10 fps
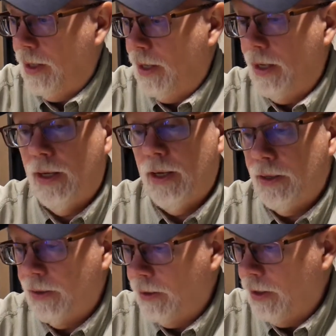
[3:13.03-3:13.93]
and
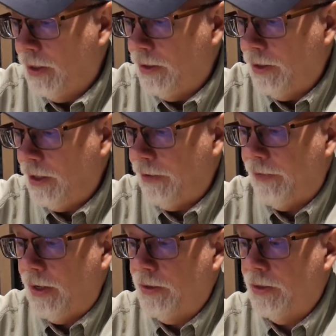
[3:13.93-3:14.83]
I think if
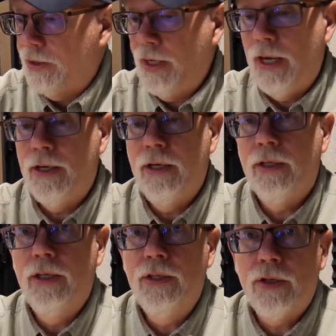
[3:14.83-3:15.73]
I understand
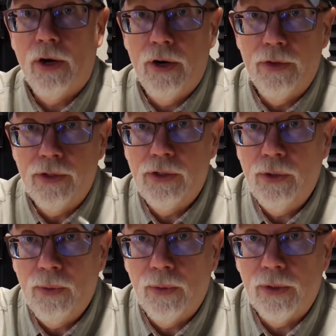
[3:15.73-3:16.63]
it, these are the
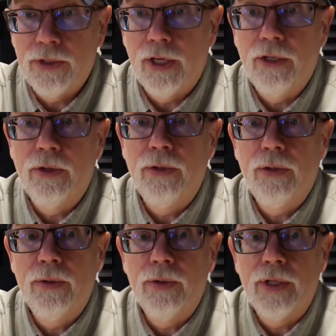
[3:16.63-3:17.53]
tools that you
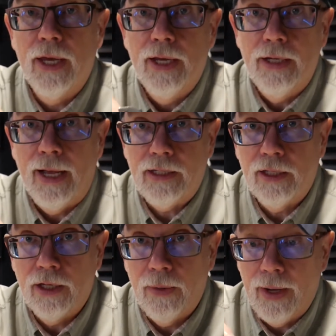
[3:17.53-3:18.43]
use to
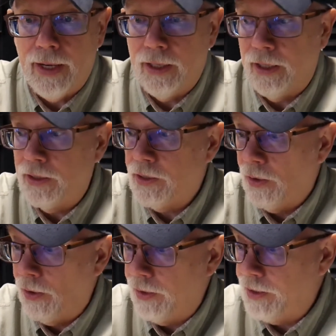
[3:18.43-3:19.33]
actually go ahead and
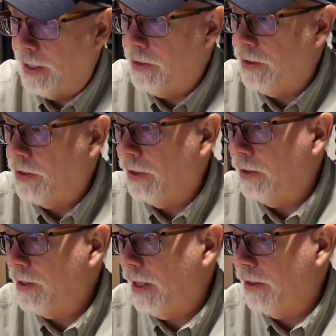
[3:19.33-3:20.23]
install the sensors on
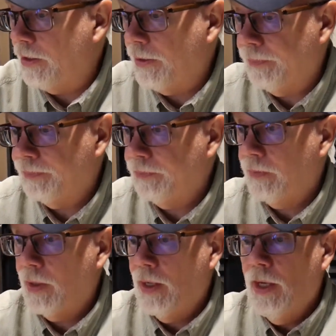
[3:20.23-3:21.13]
the tires.
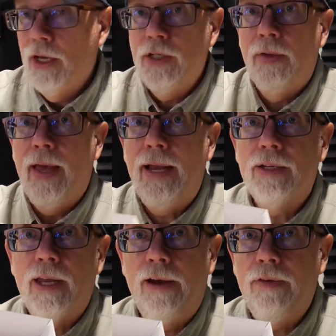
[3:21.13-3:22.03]
So that
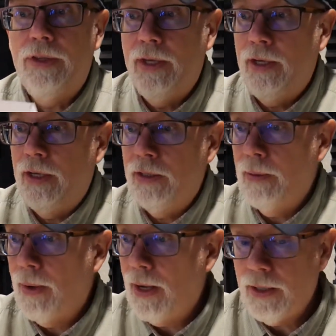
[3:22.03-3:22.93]
is everything in the
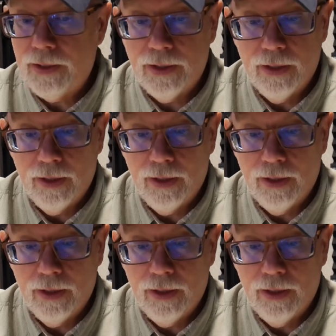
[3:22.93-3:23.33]
box,